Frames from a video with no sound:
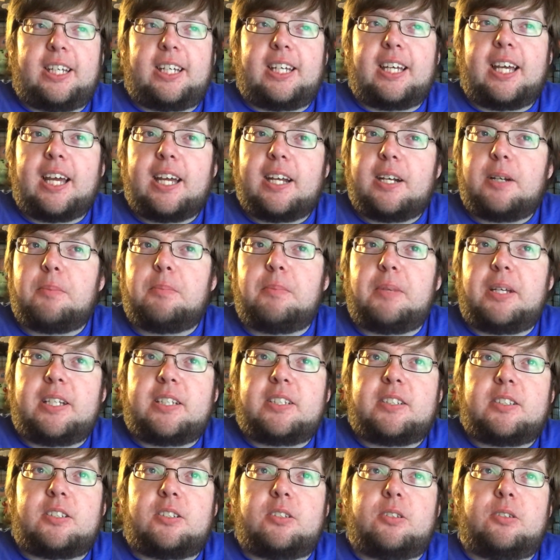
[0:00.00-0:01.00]
kind of
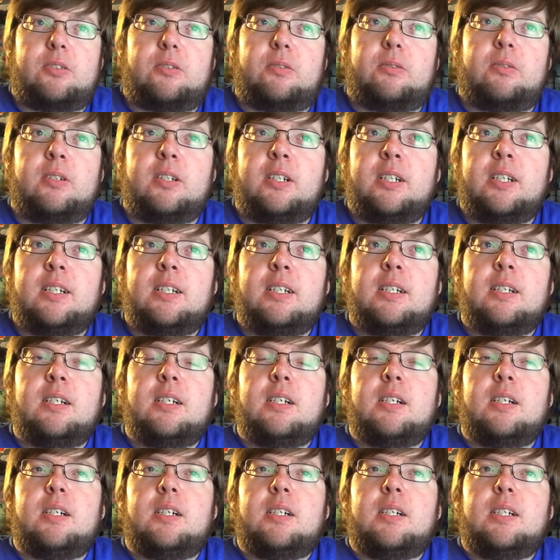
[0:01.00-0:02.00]
makes you
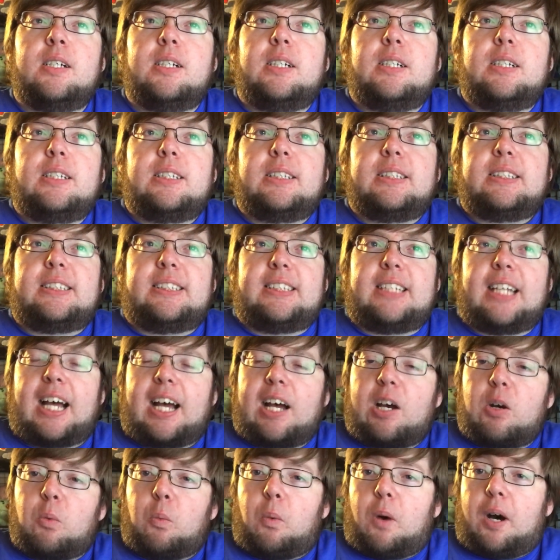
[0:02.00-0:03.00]

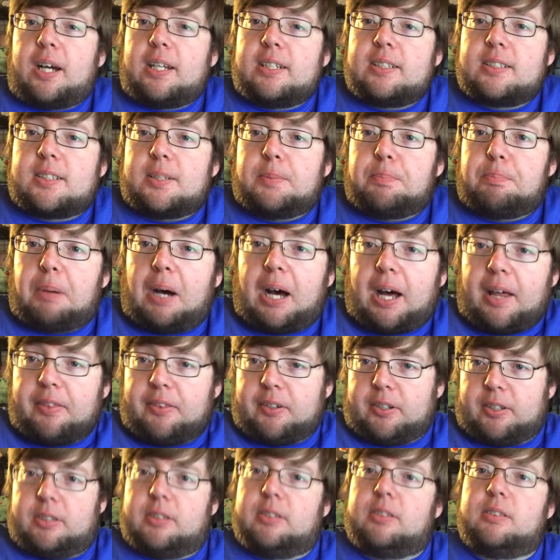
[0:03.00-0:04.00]
not want to
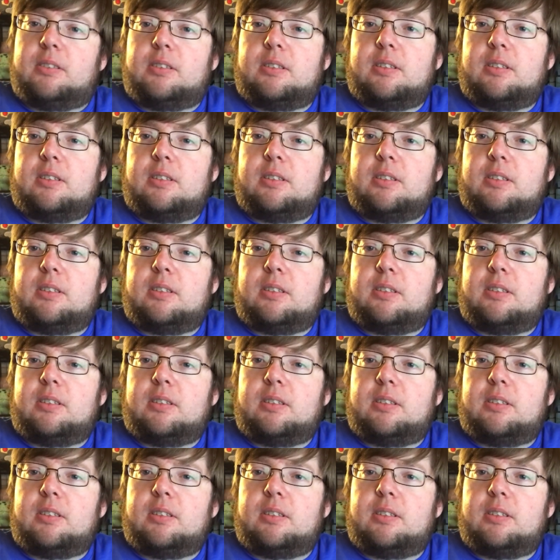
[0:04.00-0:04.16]
bother,